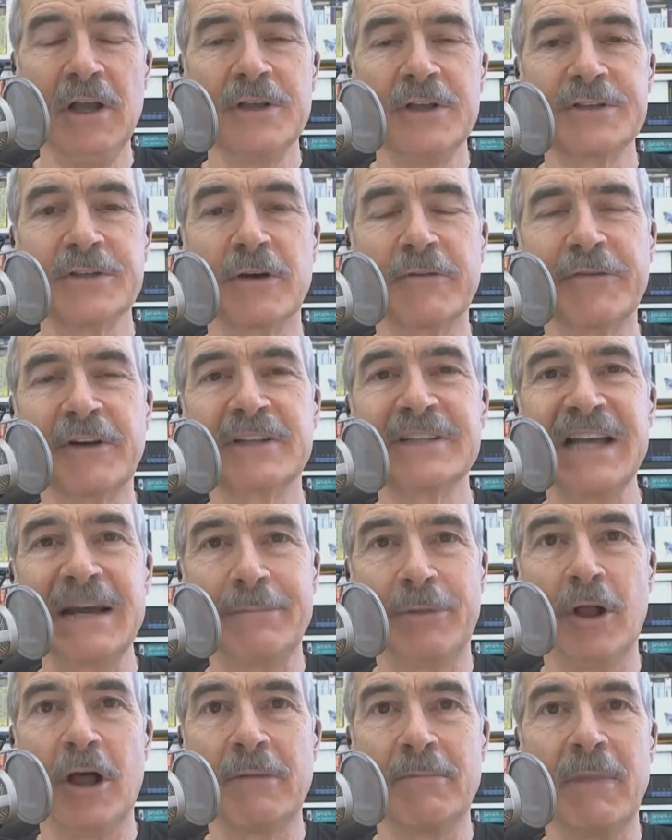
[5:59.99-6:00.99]
So, for
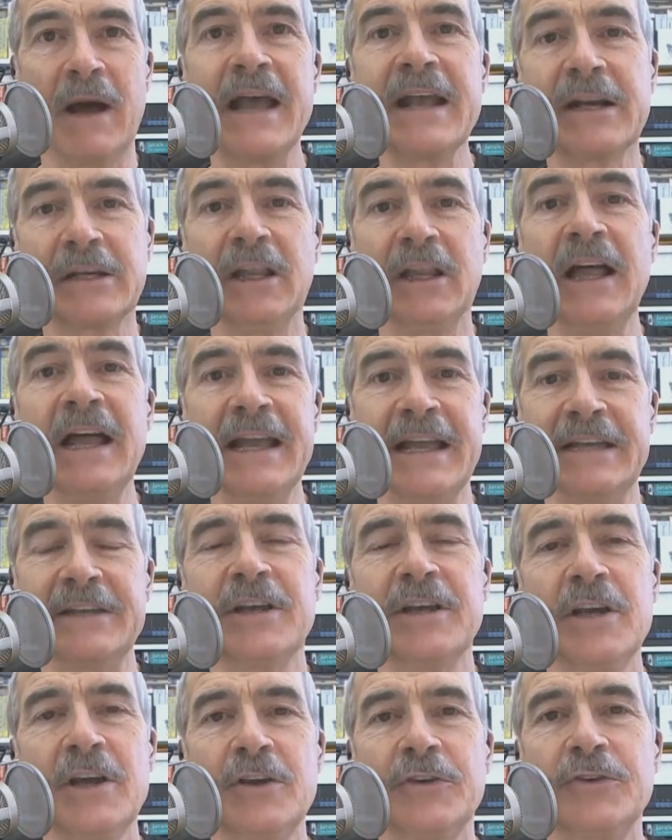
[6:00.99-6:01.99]
example, on my
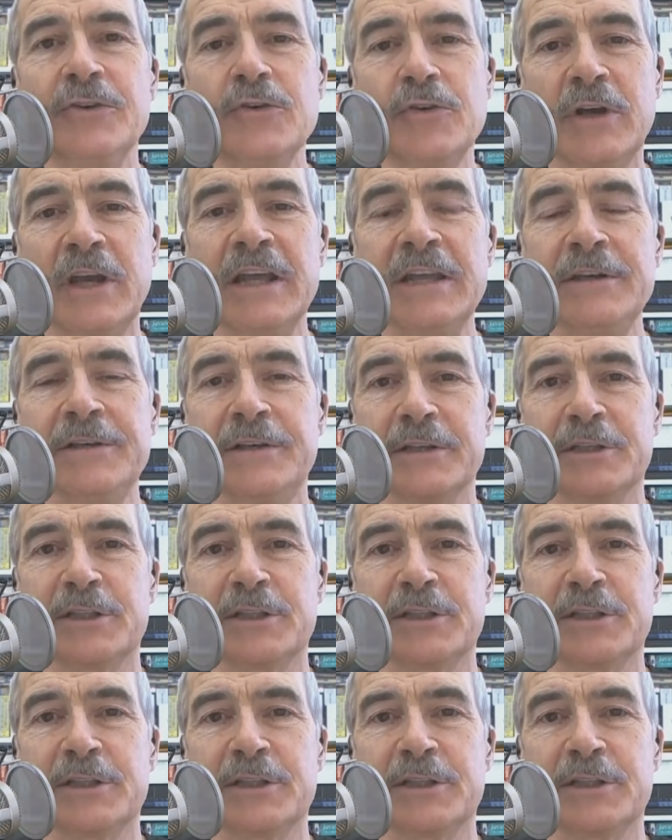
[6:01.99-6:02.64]
client, you can